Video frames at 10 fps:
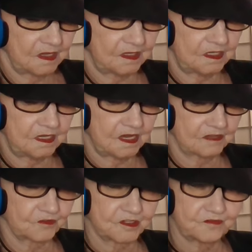and he
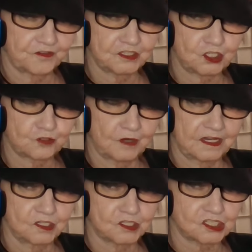had
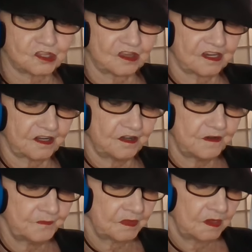refrigerators there